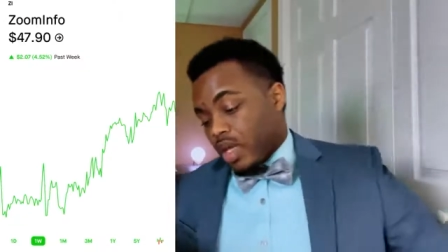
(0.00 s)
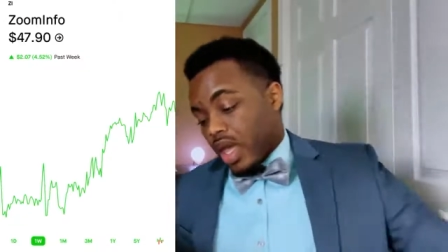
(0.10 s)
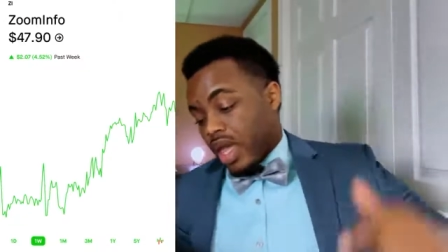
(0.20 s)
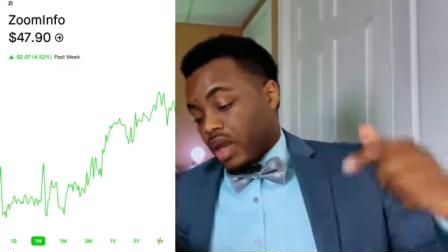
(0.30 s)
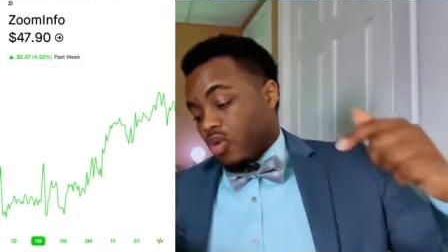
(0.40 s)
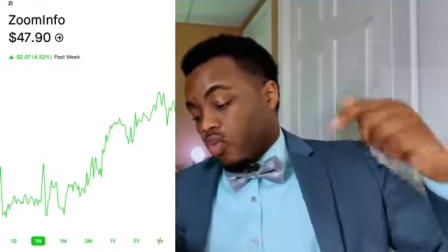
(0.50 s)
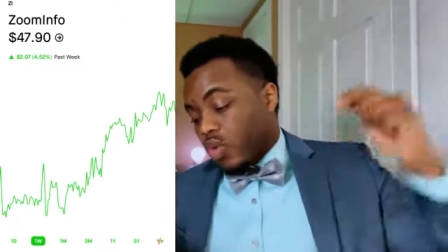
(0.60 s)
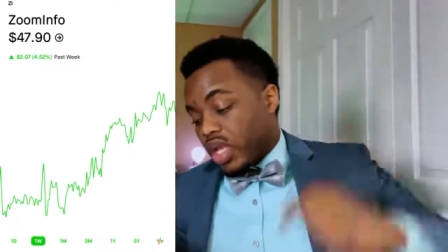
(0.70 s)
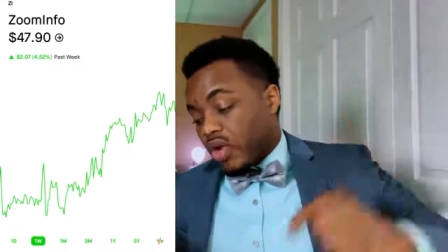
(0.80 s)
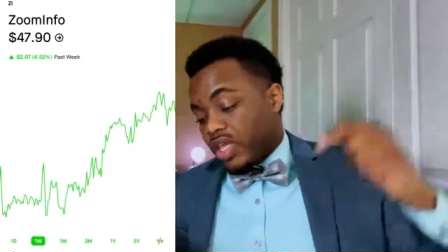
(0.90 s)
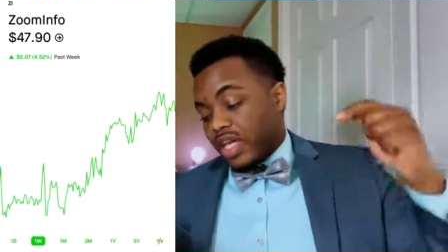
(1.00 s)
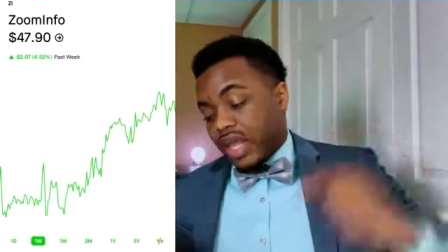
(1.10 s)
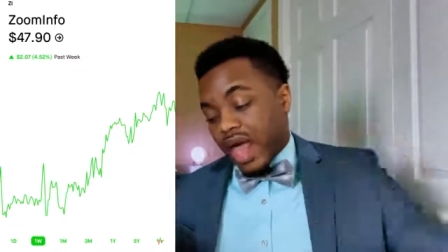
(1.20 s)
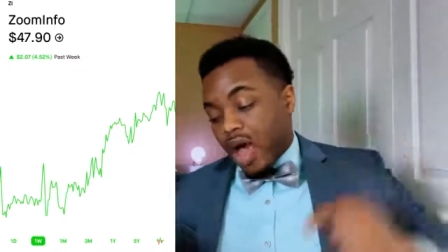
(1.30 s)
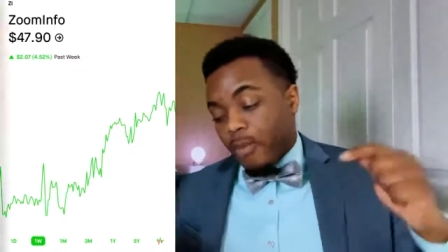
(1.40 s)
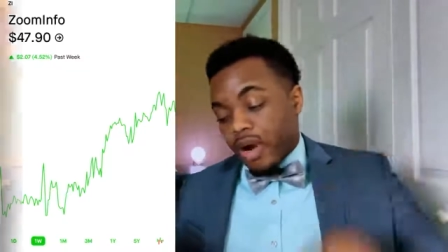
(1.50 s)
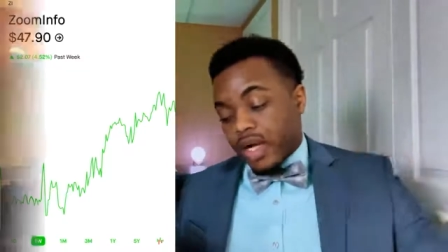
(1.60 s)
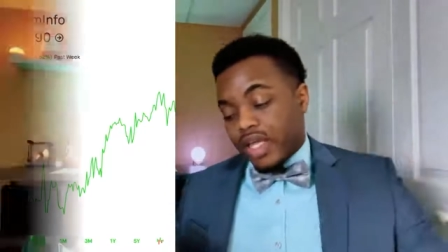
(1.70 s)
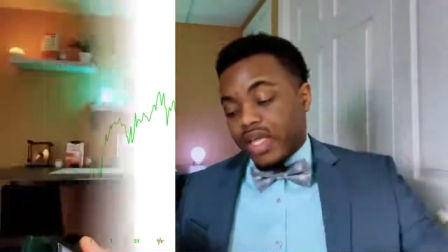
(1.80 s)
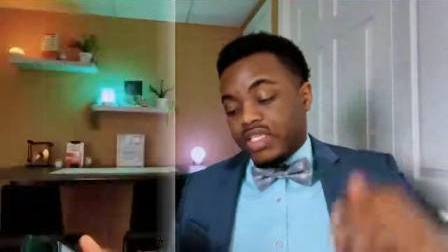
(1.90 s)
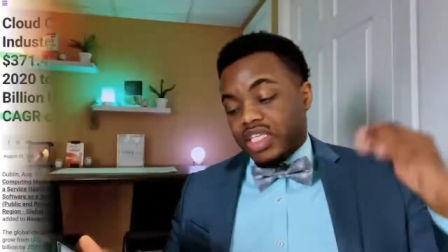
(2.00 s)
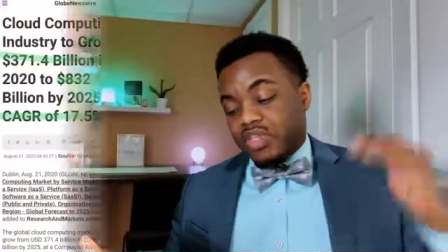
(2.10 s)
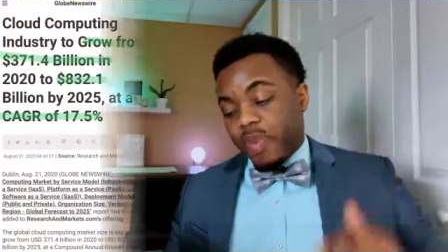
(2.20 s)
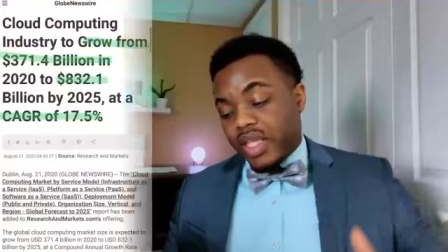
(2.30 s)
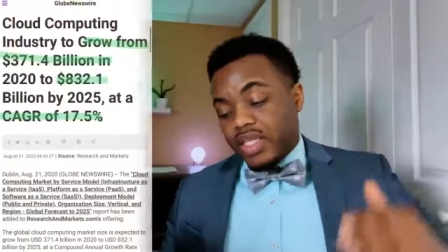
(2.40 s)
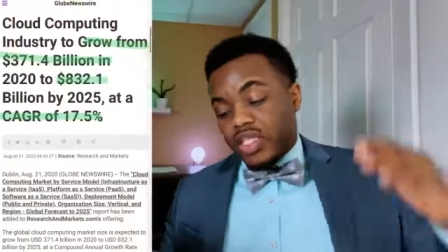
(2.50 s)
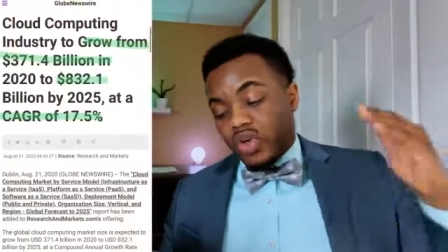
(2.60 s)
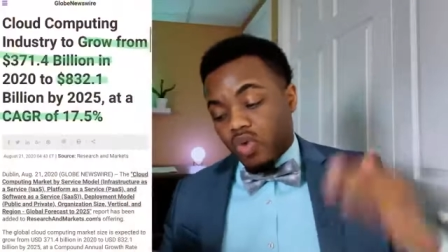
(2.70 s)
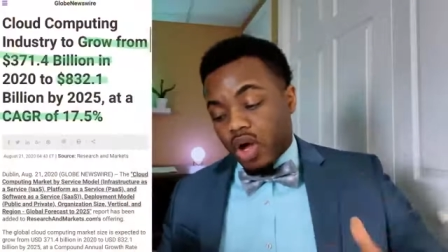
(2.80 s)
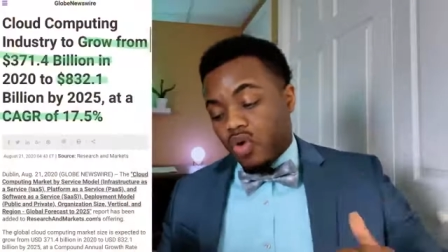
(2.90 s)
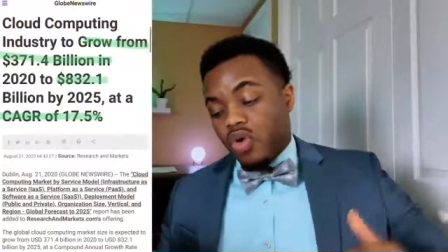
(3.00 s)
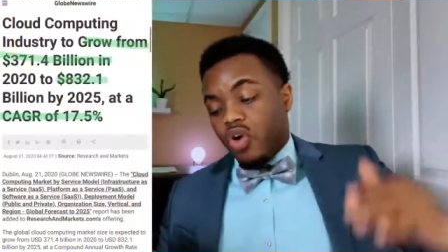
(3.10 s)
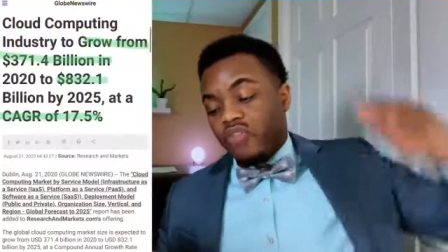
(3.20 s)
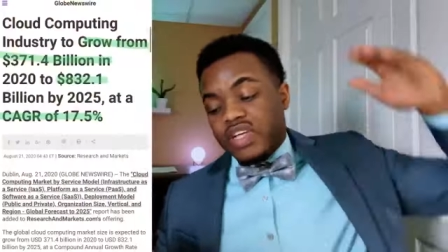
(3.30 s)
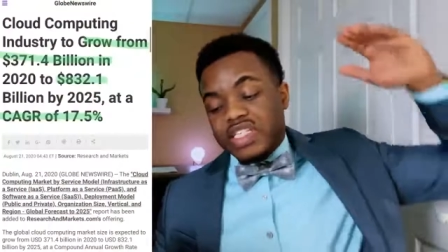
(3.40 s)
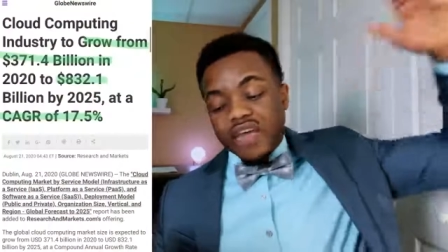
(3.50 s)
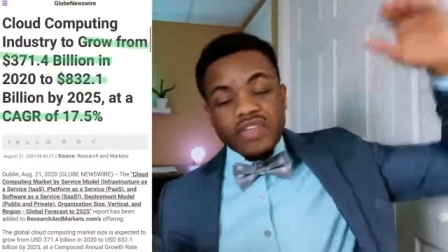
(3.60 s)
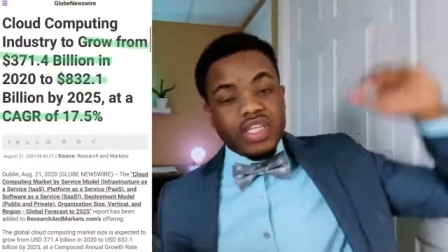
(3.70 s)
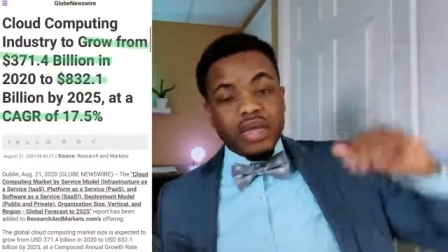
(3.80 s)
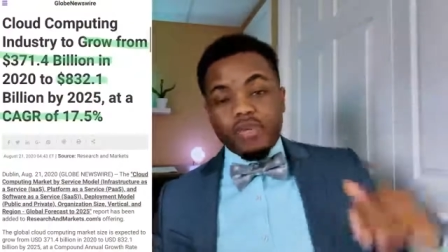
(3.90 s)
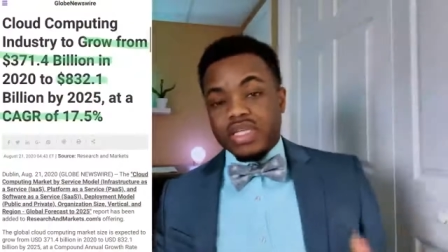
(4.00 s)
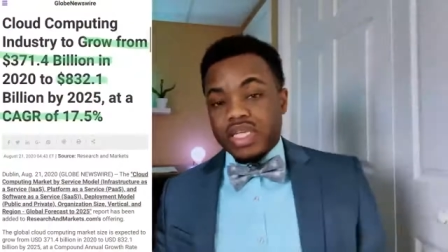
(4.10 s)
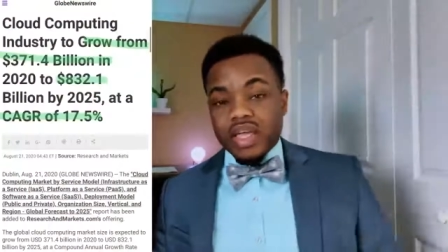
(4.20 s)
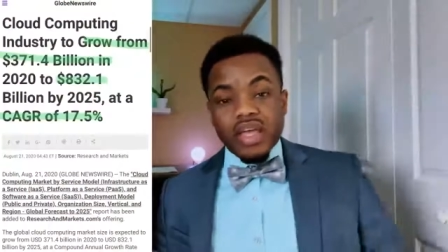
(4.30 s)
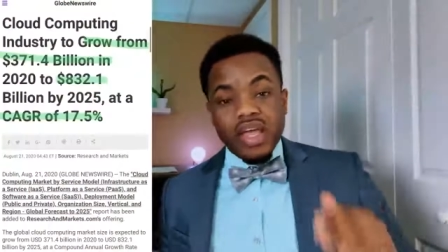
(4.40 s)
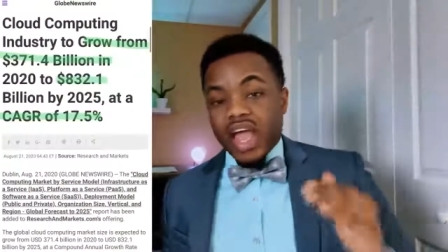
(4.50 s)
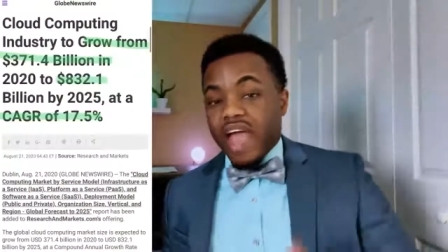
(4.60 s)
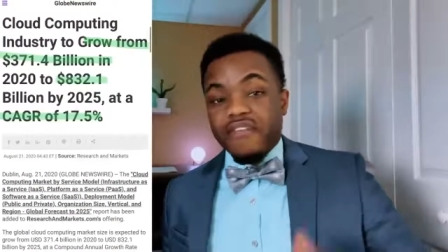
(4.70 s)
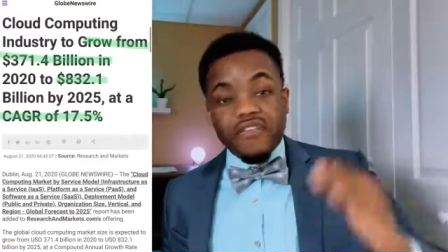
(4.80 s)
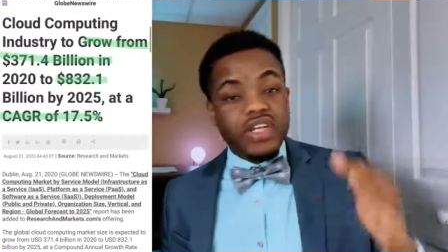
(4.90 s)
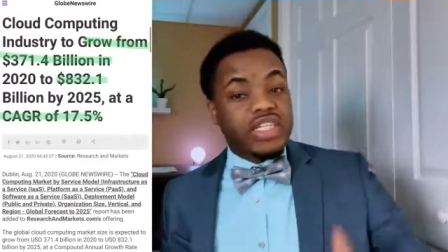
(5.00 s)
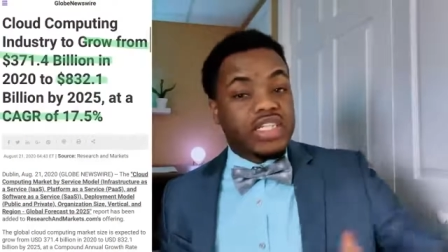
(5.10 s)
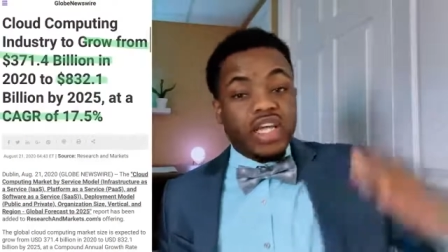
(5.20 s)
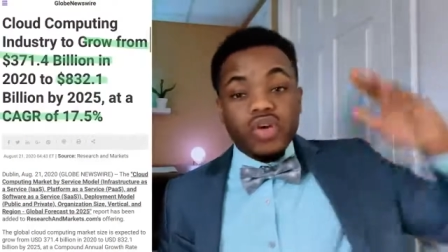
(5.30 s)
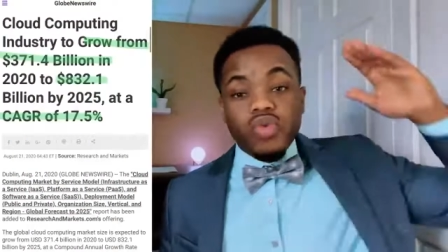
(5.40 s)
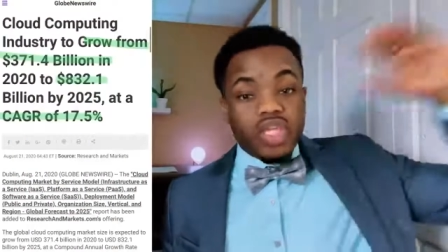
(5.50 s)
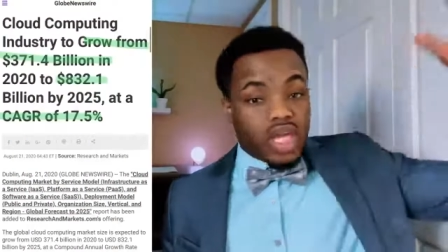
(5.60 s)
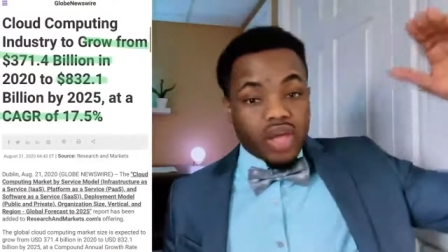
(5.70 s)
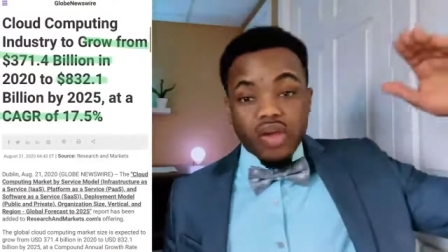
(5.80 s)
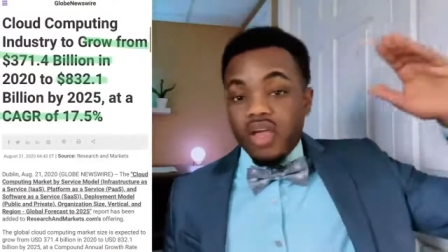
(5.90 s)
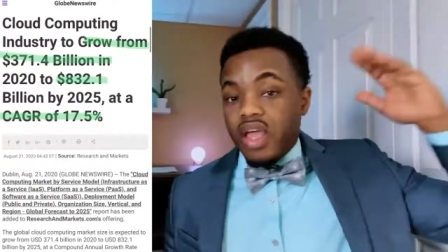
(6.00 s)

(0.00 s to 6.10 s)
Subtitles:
And we know that the cloud market is expected to grow over 17% every single year.